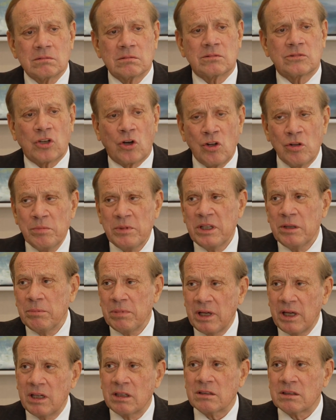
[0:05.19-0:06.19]
told me
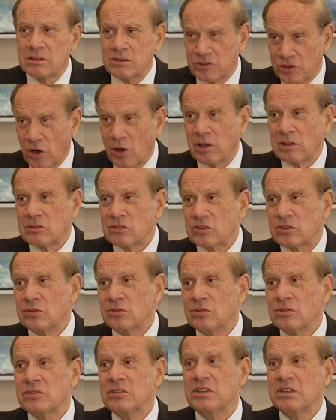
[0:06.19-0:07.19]
about charter
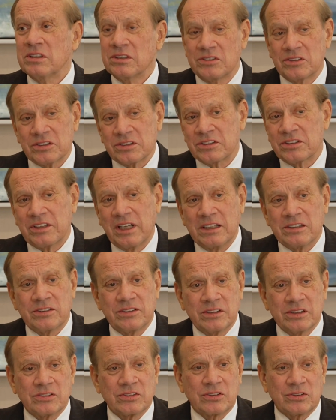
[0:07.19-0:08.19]
schools and the success of
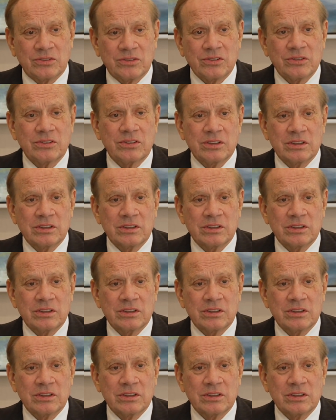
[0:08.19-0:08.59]
the schools.